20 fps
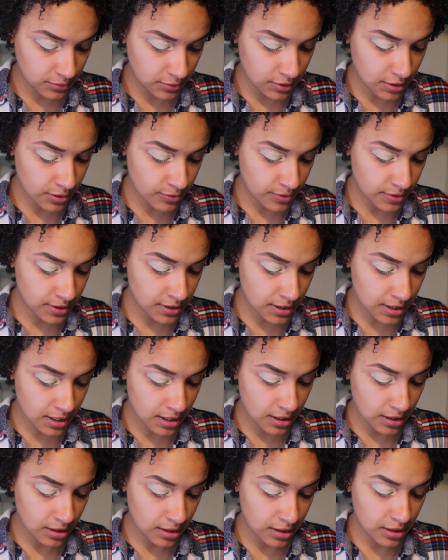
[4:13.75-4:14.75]
That was
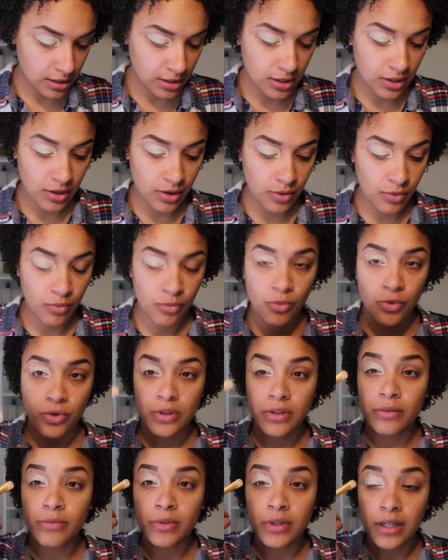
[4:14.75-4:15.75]
more
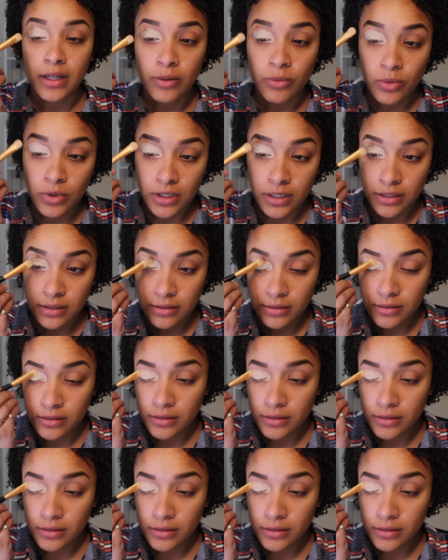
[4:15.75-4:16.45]
than what I wanted.